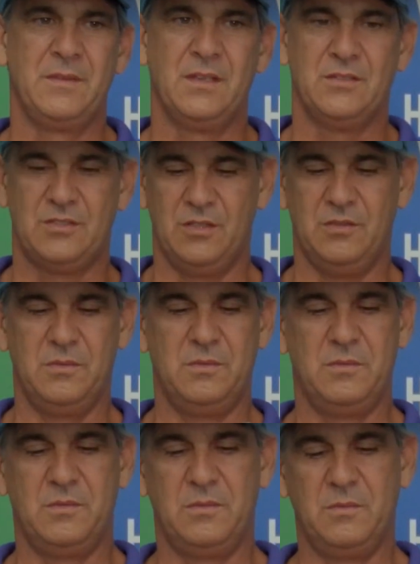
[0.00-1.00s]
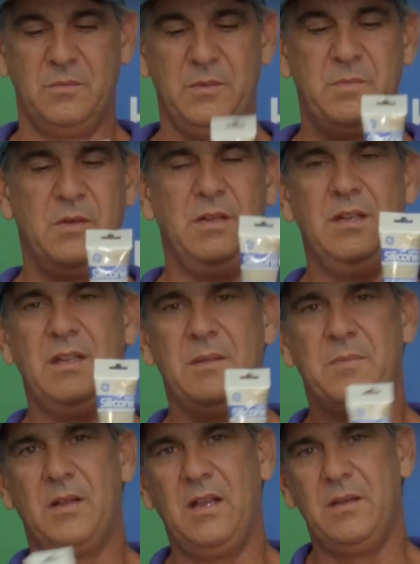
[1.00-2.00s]
So we put in a
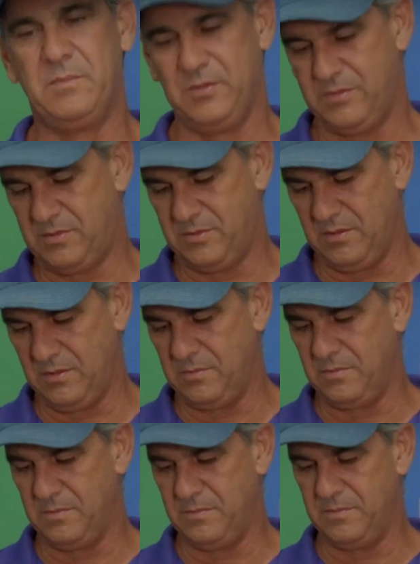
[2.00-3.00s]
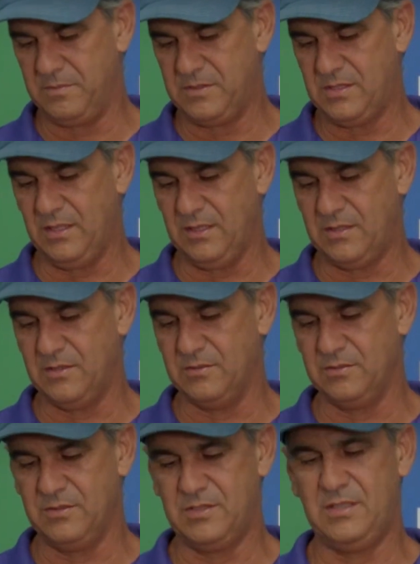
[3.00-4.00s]
pliable
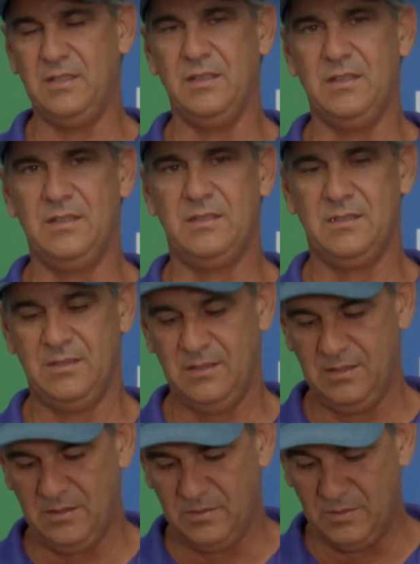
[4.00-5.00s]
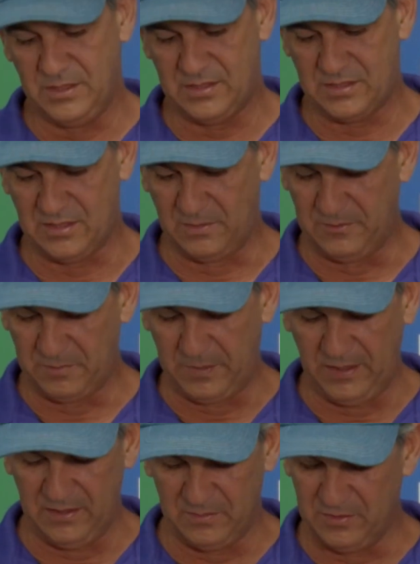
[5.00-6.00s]
silicone sealant, which some are
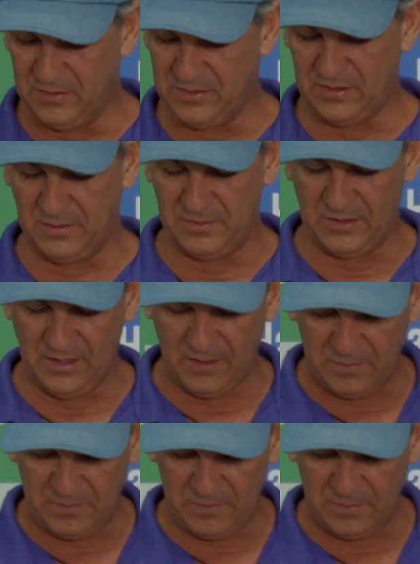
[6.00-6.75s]
paintable and some are not